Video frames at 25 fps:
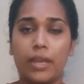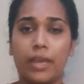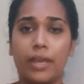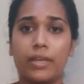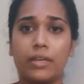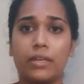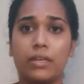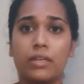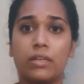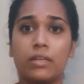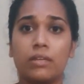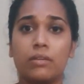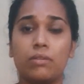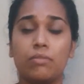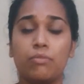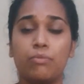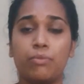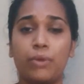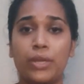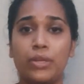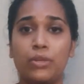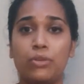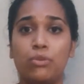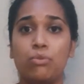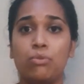And
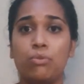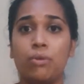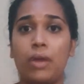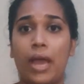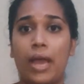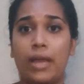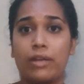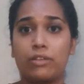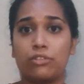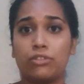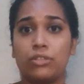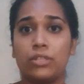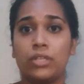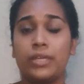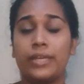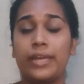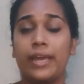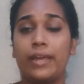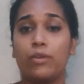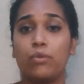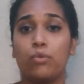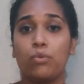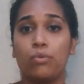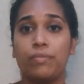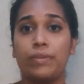when you actually
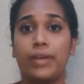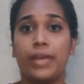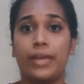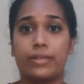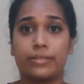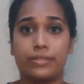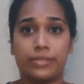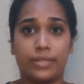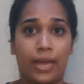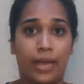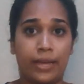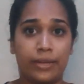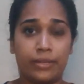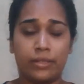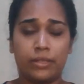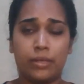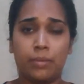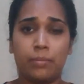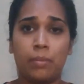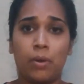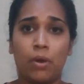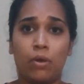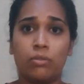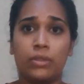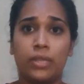get overexcited
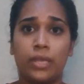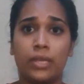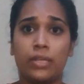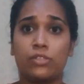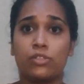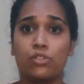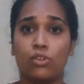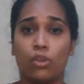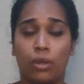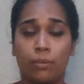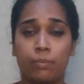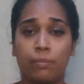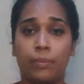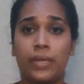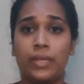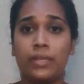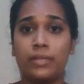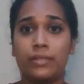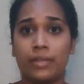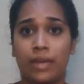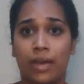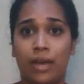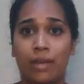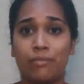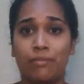about things not
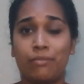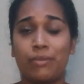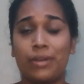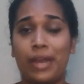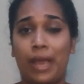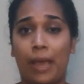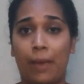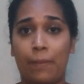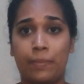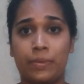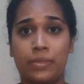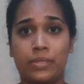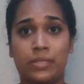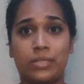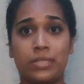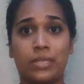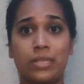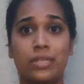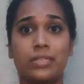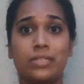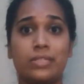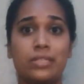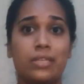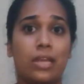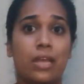being done, what happens
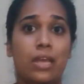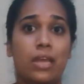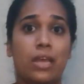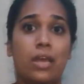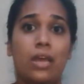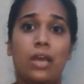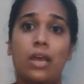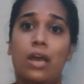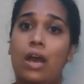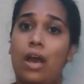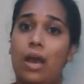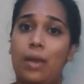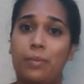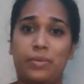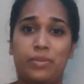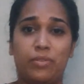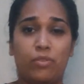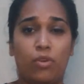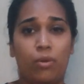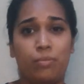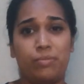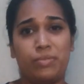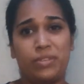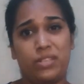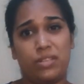is, I mean,
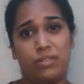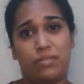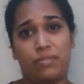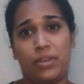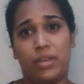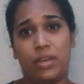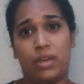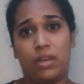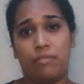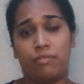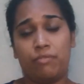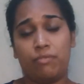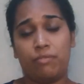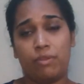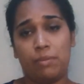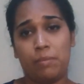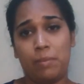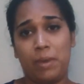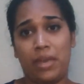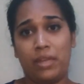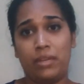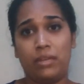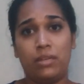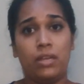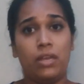obviously we are
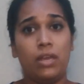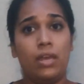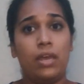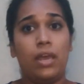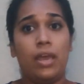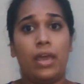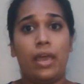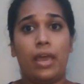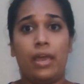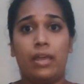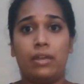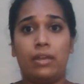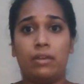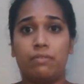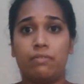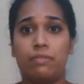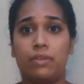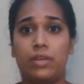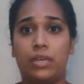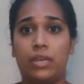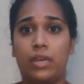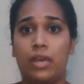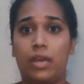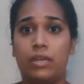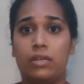women and
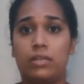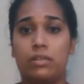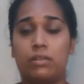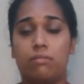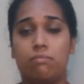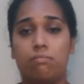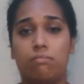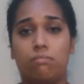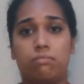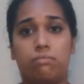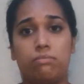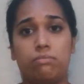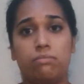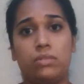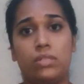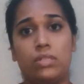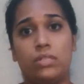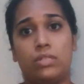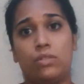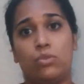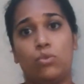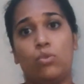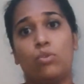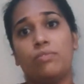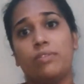we get
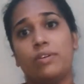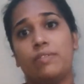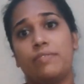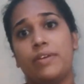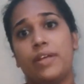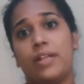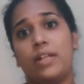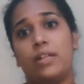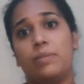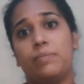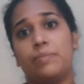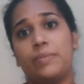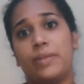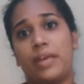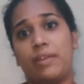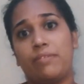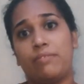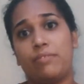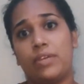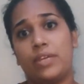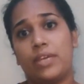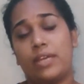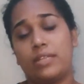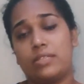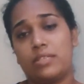little overwhelmed
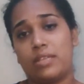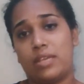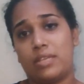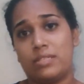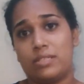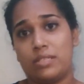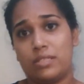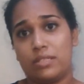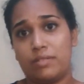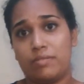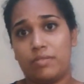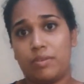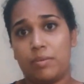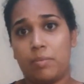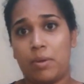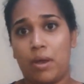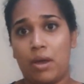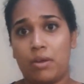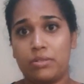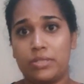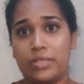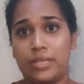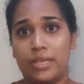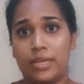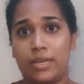and we get sensitive
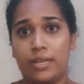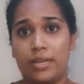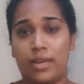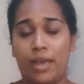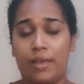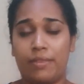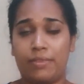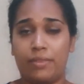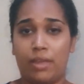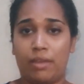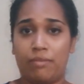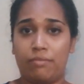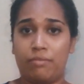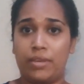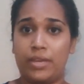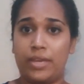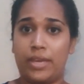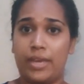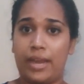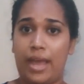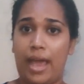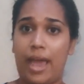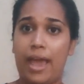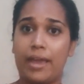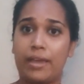about it, and then we
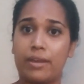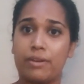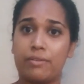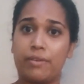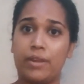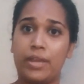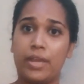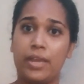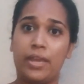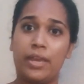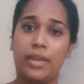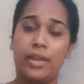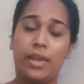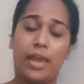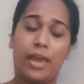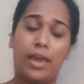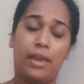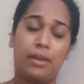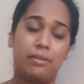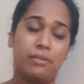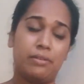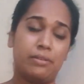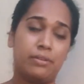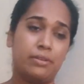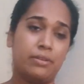get angry,
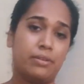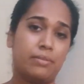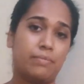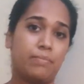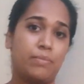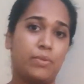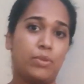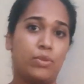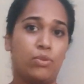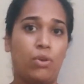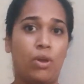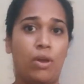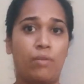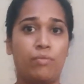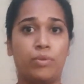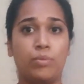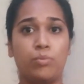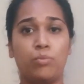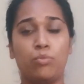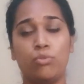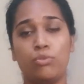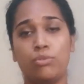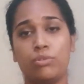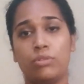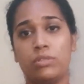and you know,
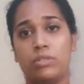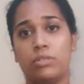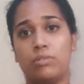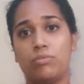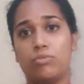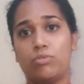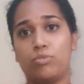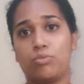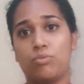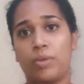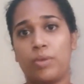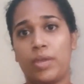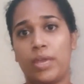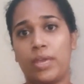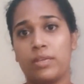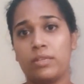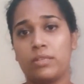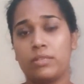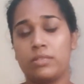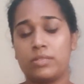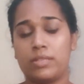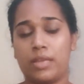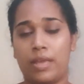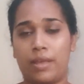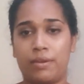our mood
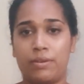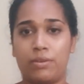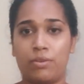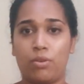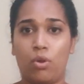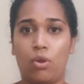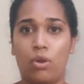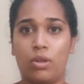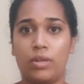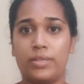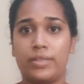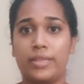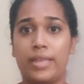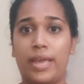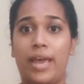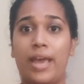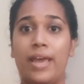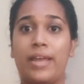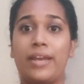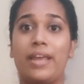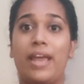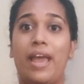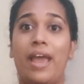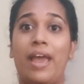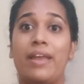swings and all of
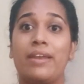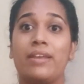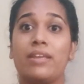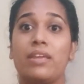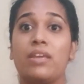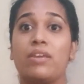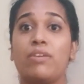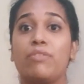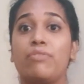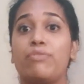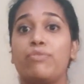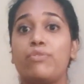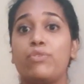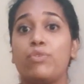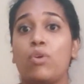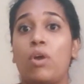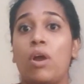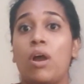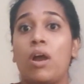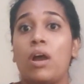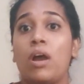that. And if